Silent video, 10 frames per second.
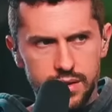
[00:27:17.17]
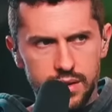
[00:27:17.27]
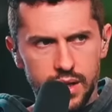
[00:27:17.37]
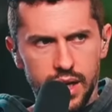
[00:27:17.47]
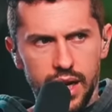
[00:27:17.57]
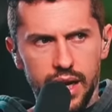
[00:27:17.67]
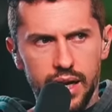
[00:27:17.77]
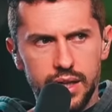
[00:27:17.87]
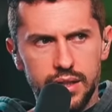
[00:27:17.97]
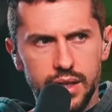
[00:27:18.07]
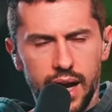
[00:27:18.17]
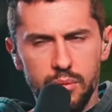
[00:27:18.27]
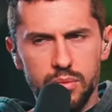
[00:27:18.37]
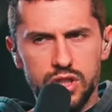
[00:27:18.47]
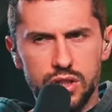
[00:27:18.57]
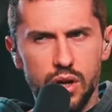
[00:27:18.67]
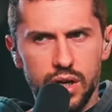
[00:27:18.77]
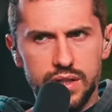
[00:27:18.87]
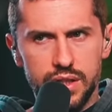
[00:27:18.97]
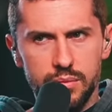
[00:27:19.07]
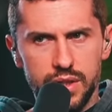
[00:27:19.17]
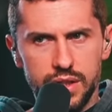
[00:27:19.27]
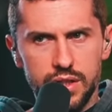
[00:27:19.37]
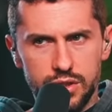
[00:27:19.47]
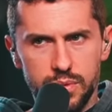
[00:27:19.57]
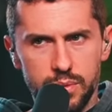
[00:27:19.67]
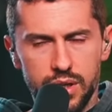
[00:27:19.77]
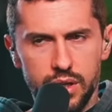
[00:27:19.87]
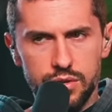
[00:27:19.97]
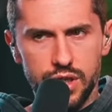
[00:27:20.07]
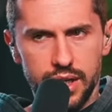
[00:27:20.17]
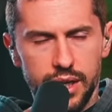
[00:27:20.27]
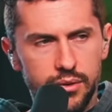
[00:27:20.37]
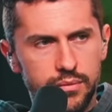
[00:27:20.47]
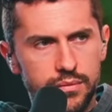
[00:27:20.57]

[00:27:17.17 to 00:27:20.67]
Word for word: Right. Yes. And how much longer is it going to be in theater so people can go check it out?